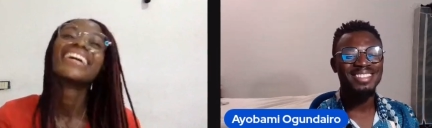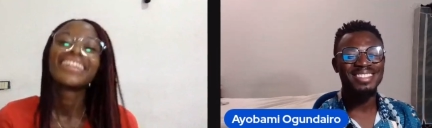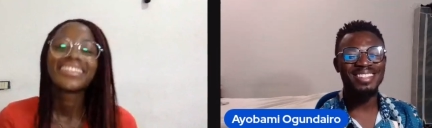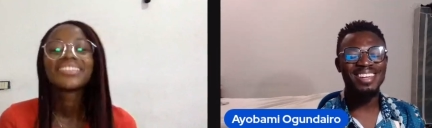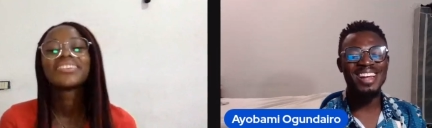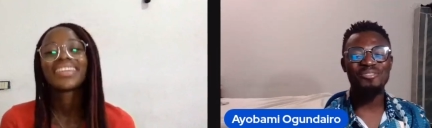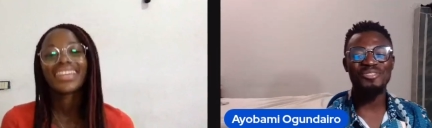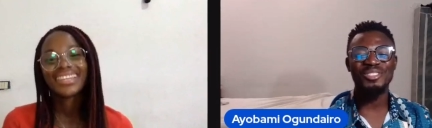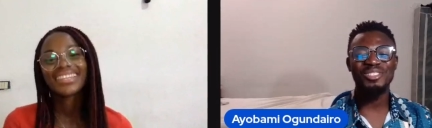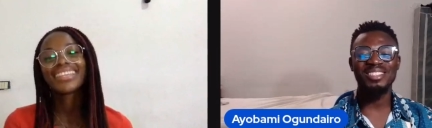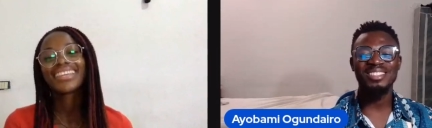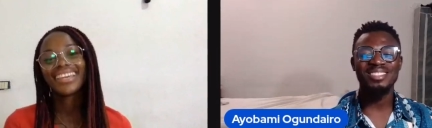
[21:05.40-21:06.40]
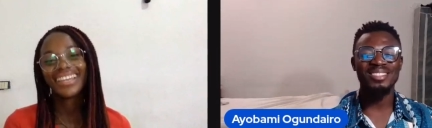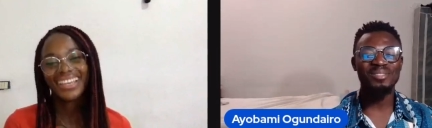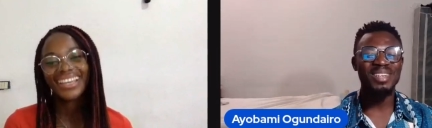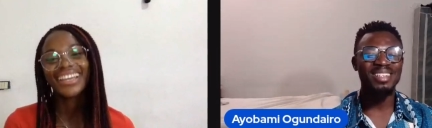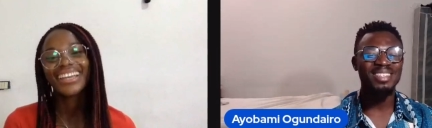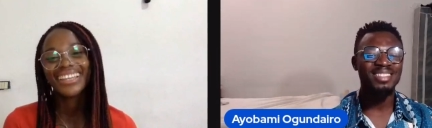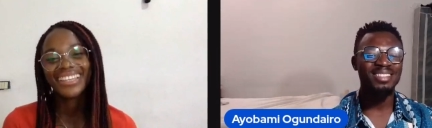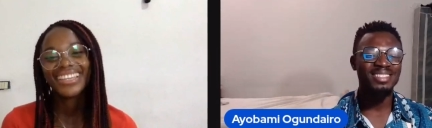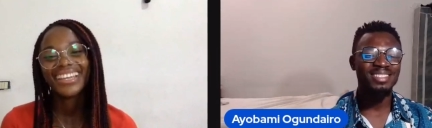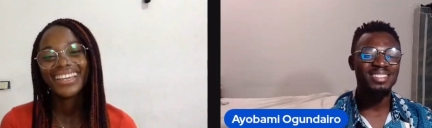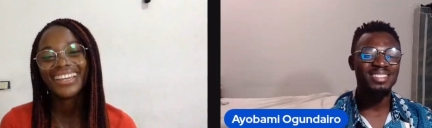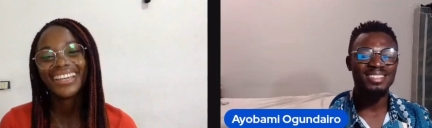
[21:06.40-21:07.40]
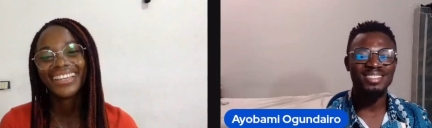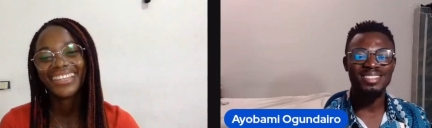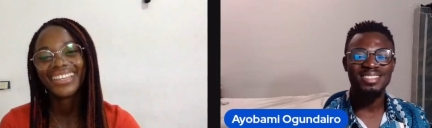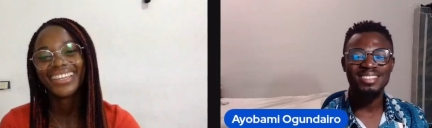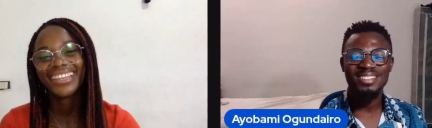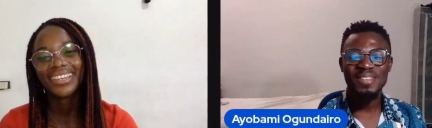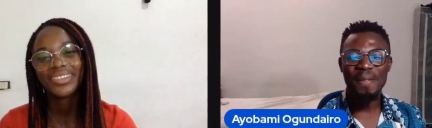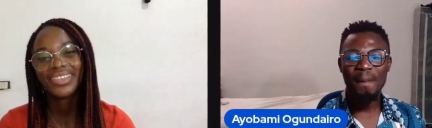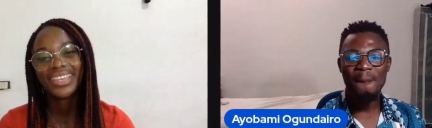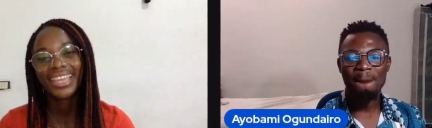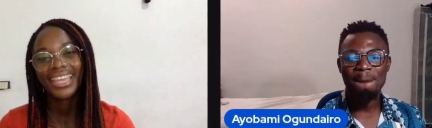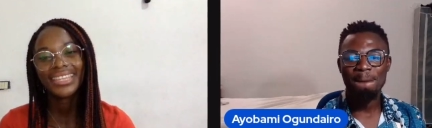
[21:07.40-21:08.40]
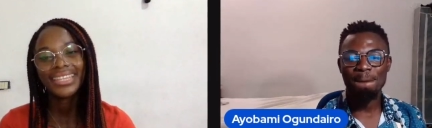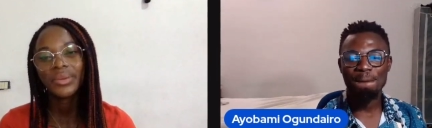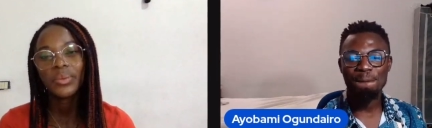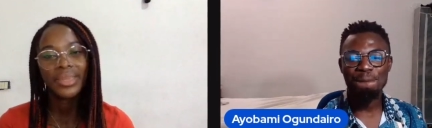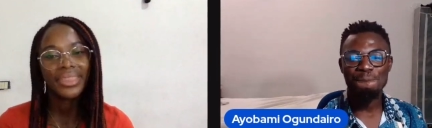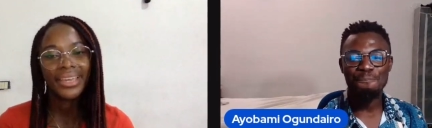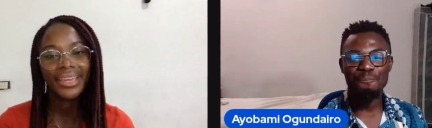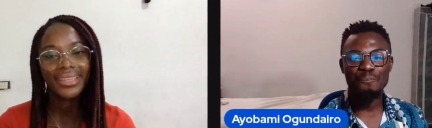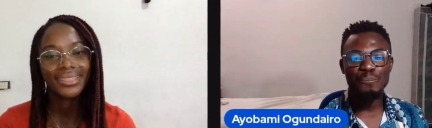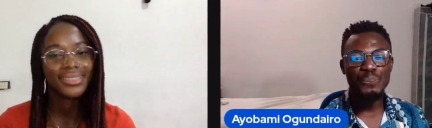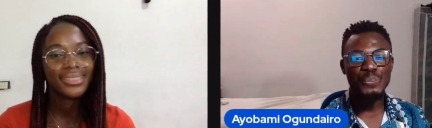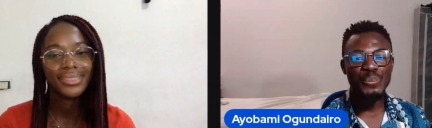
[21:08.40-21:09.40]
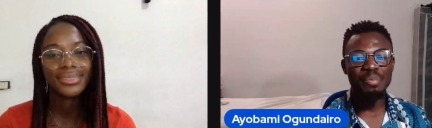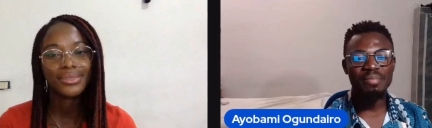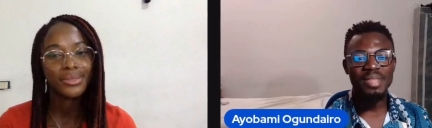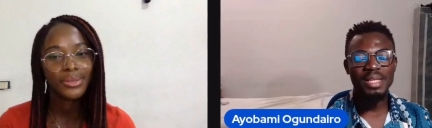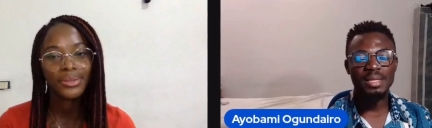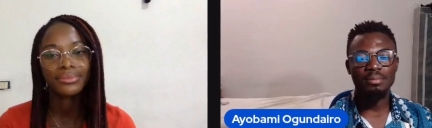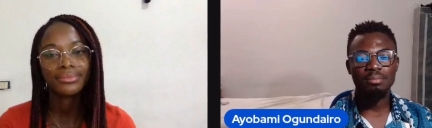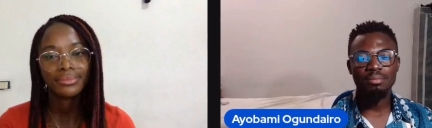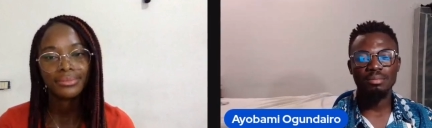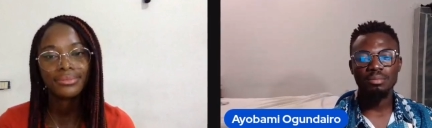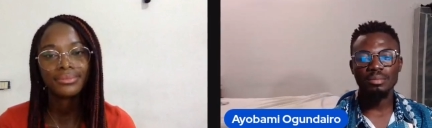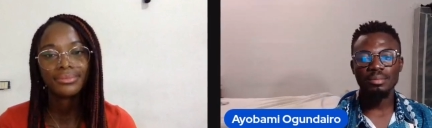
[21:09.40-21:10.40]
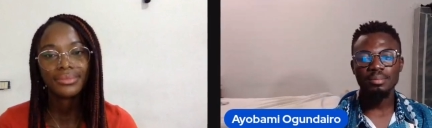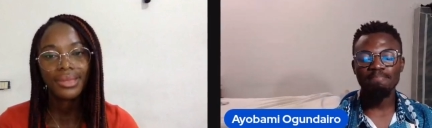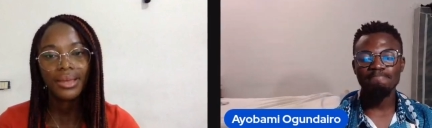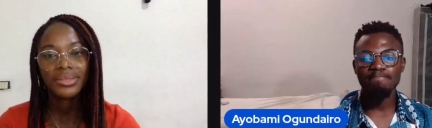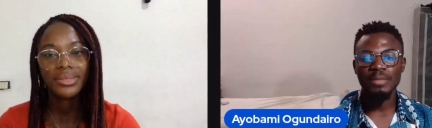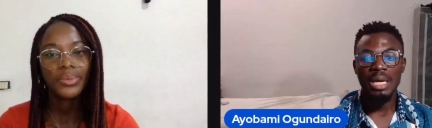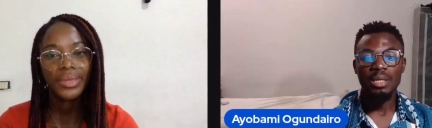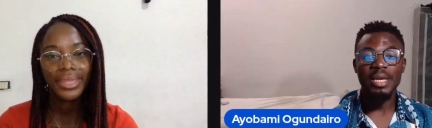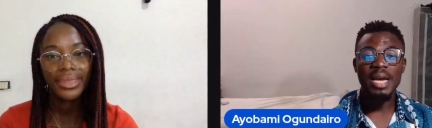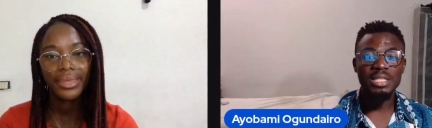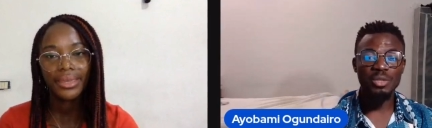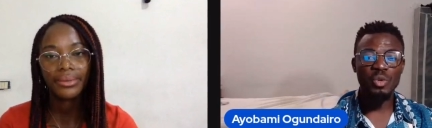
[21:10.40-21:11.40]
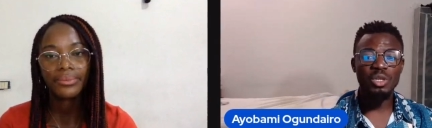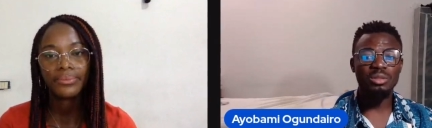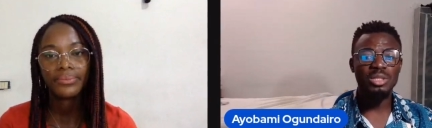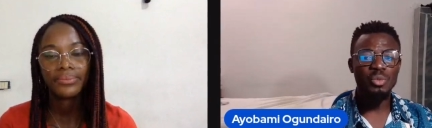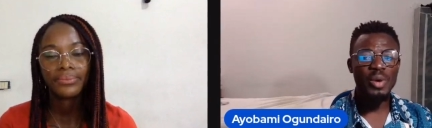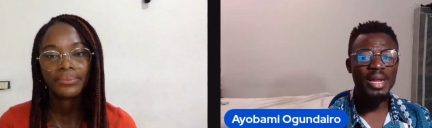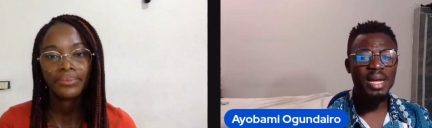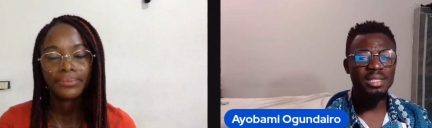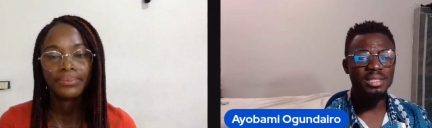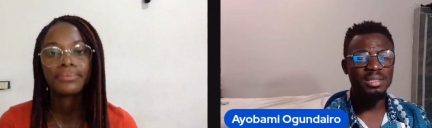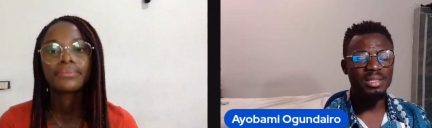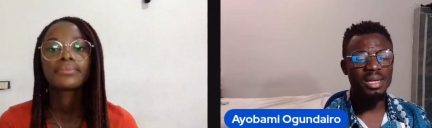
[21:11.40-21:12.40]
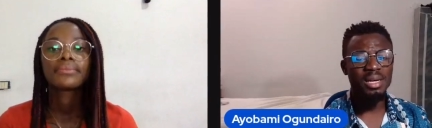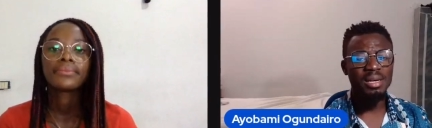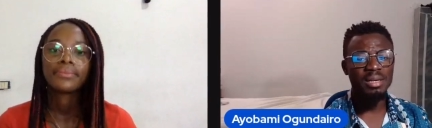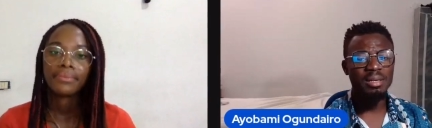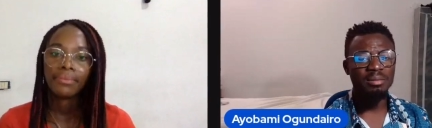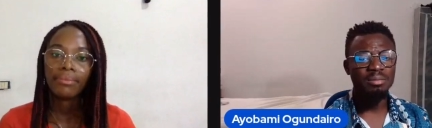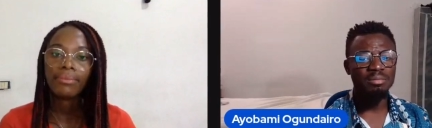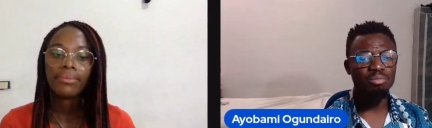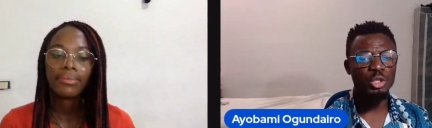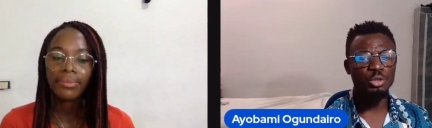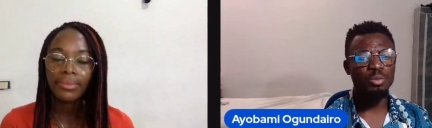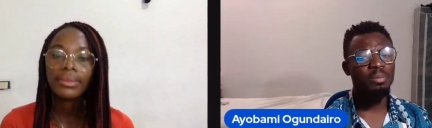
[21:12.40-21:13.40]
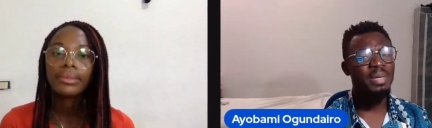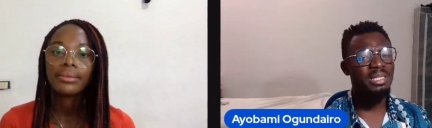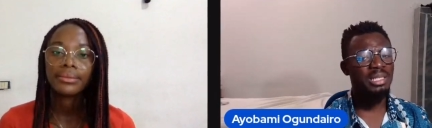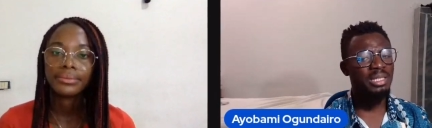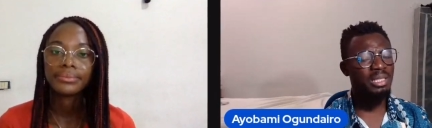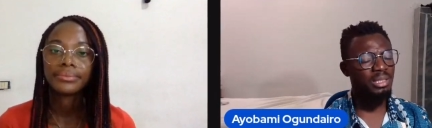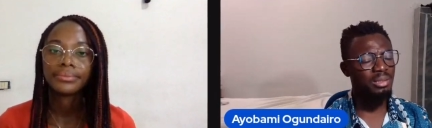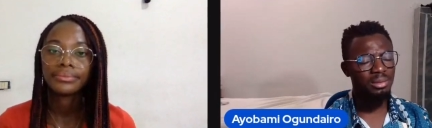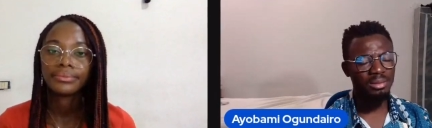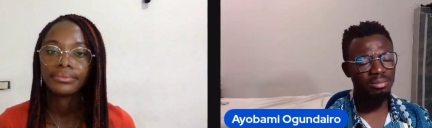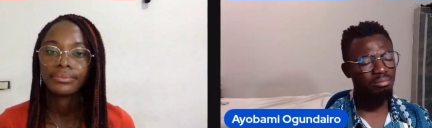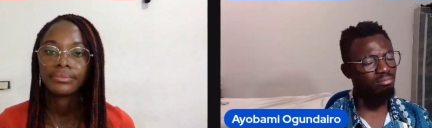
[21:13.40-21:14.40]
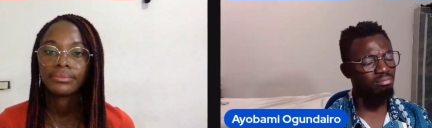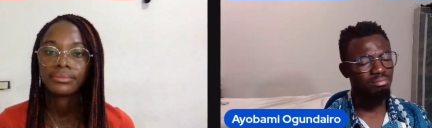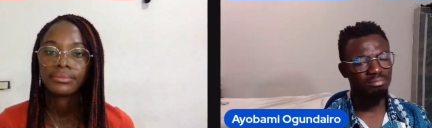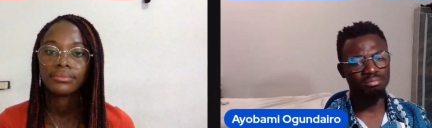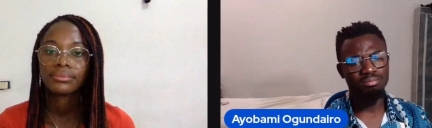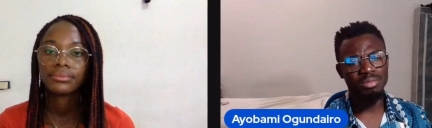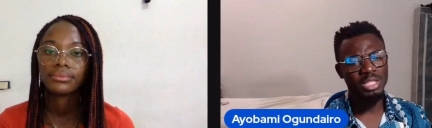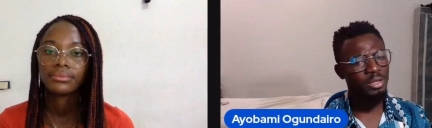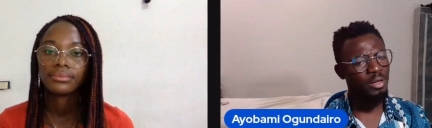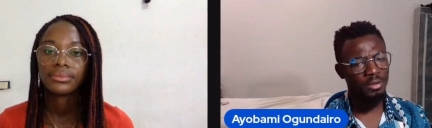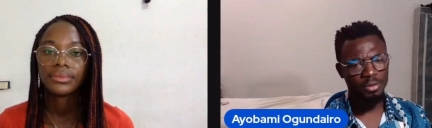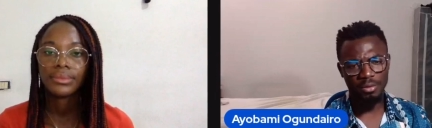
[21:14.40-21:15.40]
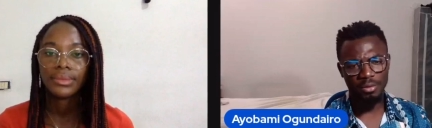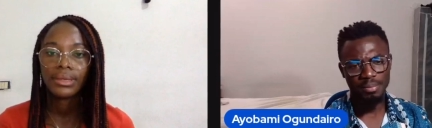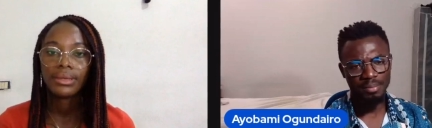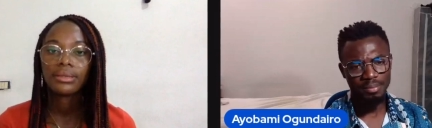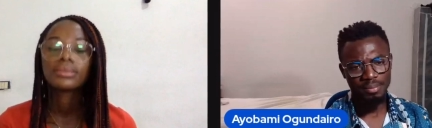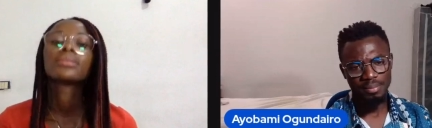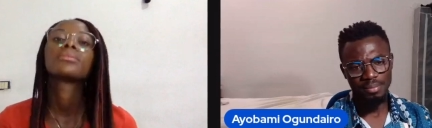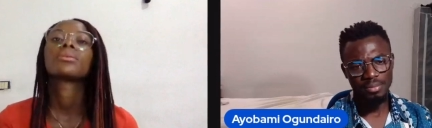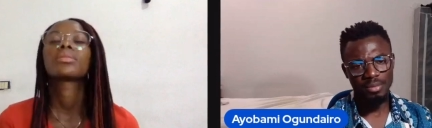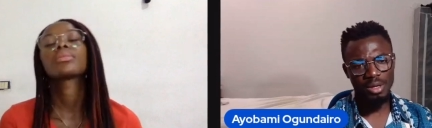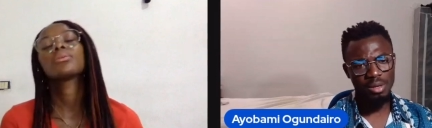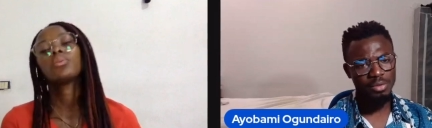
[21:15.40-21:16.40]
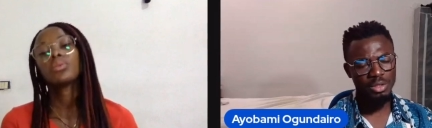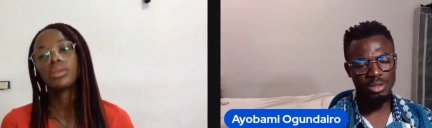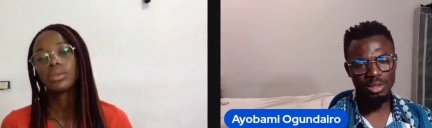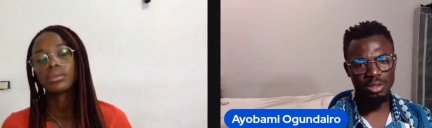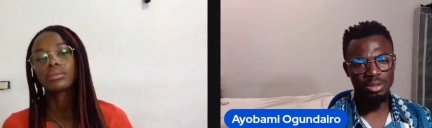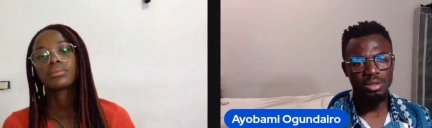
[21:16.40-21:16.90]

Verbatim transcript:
Speaker 1: You can, you can yeah, yeah, yeah. Okay. And then the weather, is it, you know, how's the weather?
Speaker 2: Yeah, the, the weather is uh, much more better than the north.
Speaker 1: The north, okay,